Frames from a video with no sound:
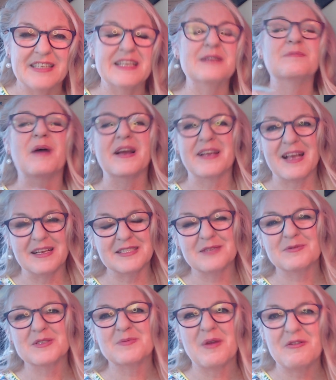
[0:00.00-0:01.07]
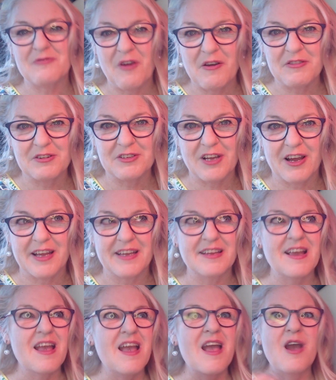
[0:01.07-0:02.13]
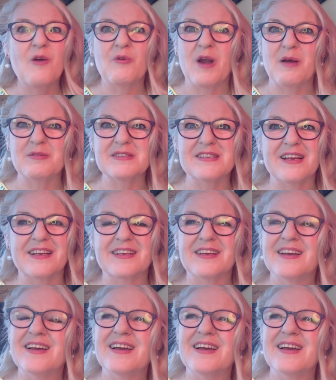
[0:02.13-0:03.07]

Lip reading: In my case, it was my father dying, where I was like,